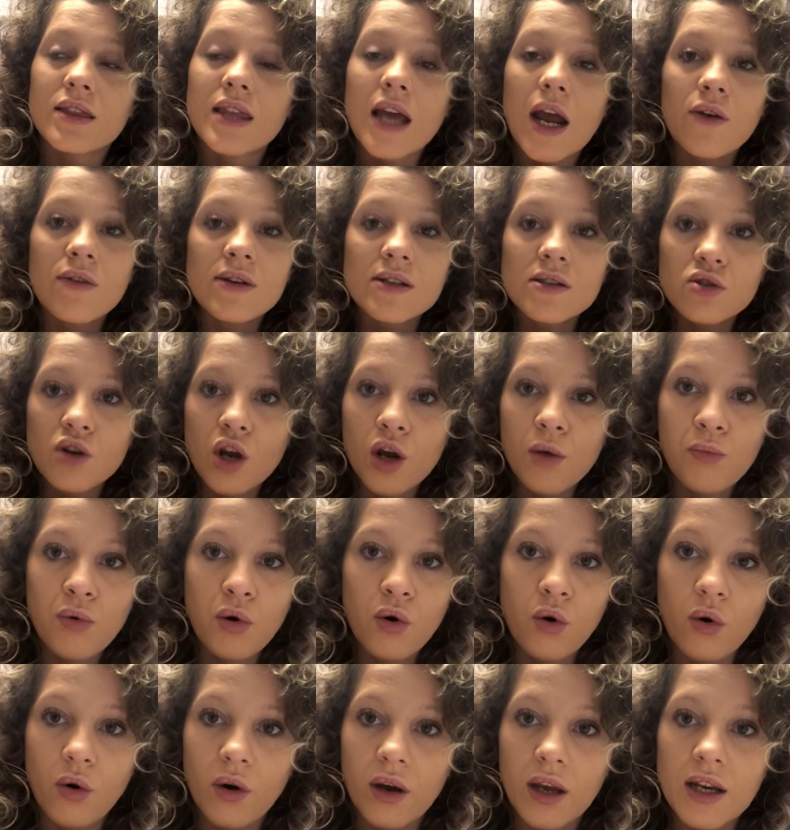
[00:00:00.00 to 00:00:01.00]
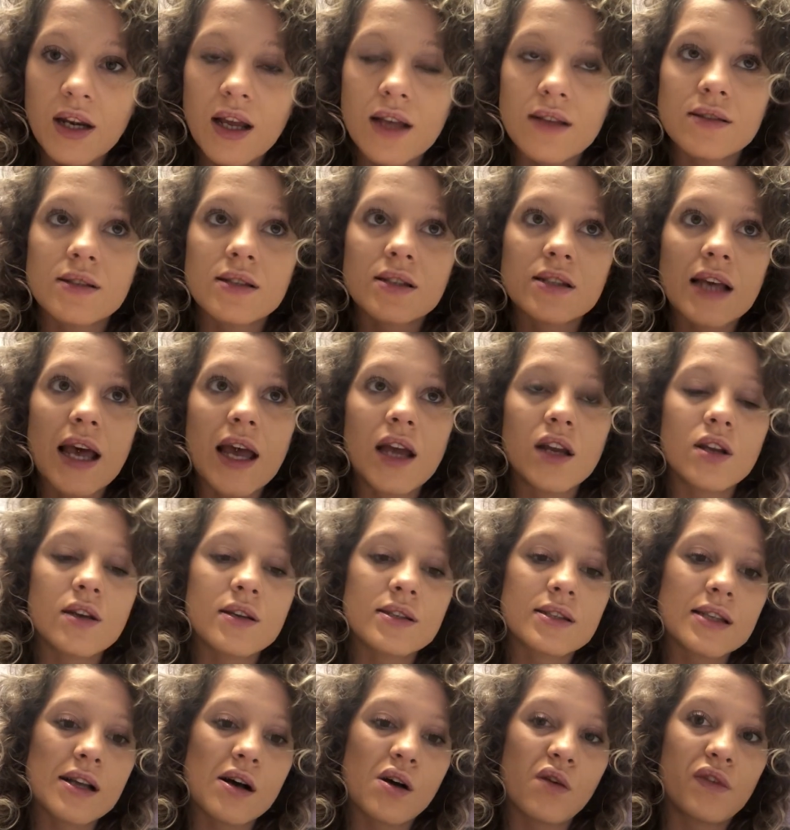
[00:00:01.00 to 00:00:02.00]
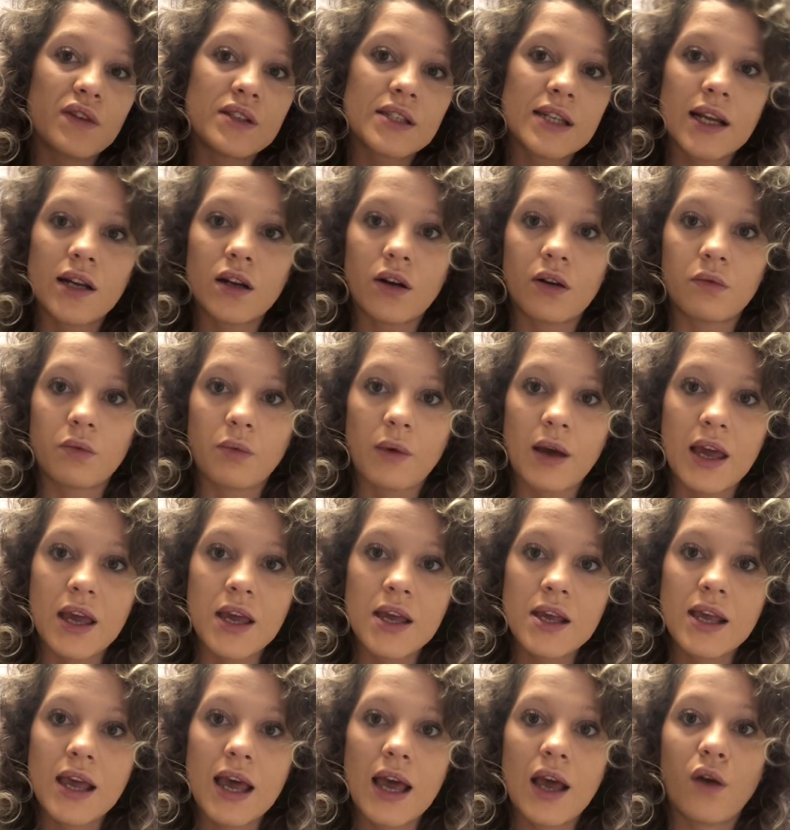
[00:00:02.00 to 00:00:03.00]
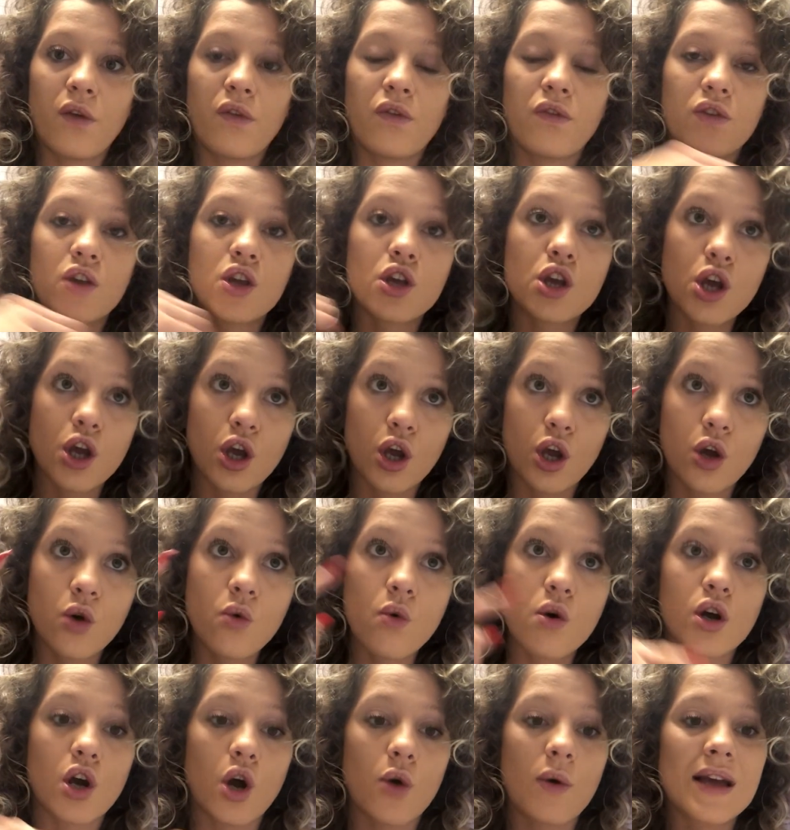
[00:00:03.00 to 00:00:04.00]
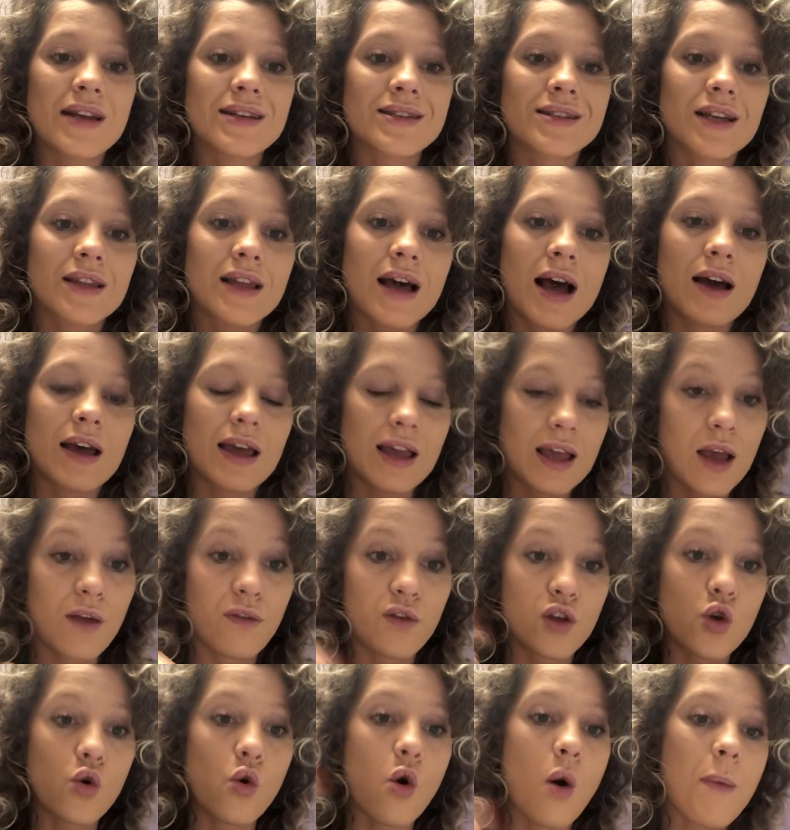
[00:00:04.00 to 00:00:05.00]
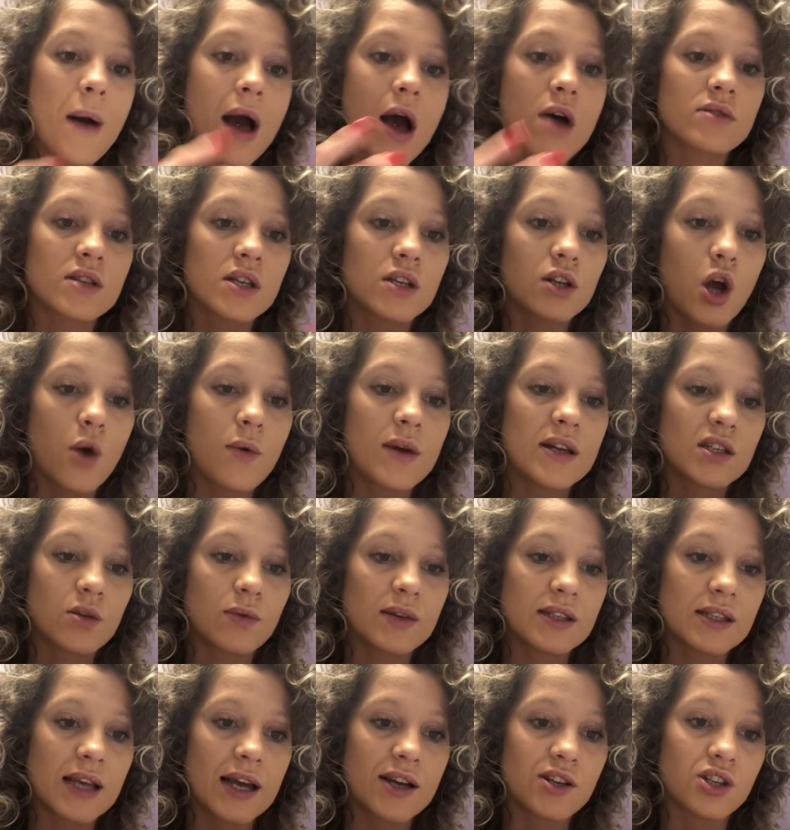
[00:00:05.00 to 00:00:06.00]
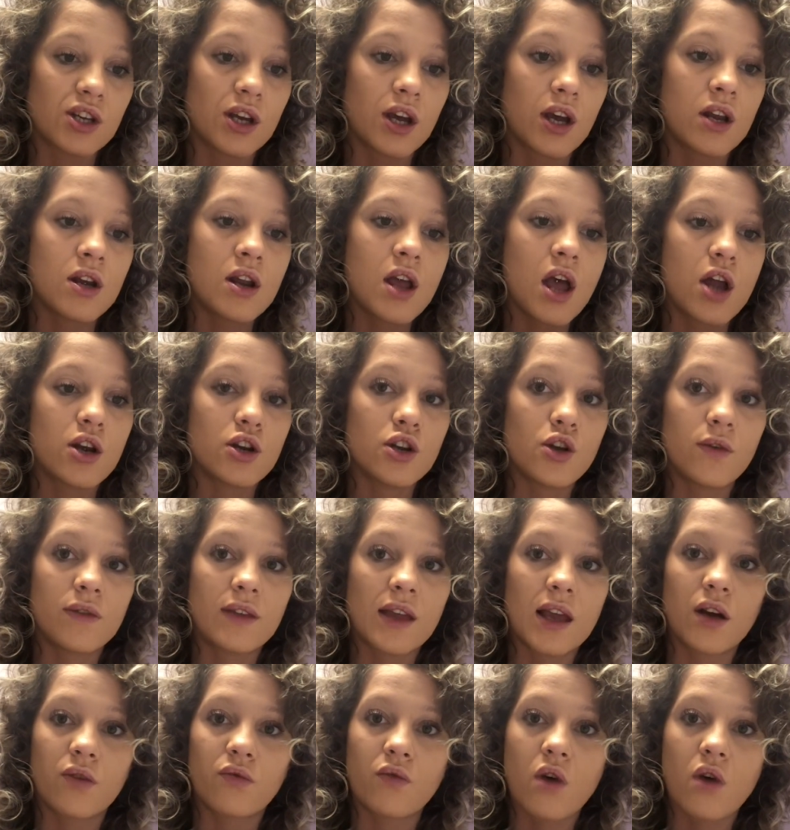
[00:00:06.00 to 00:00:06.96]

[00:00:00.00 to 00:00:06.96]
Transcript: There is no point in setting yourself a deload week if you go into that, if you're about to go into a session and you think,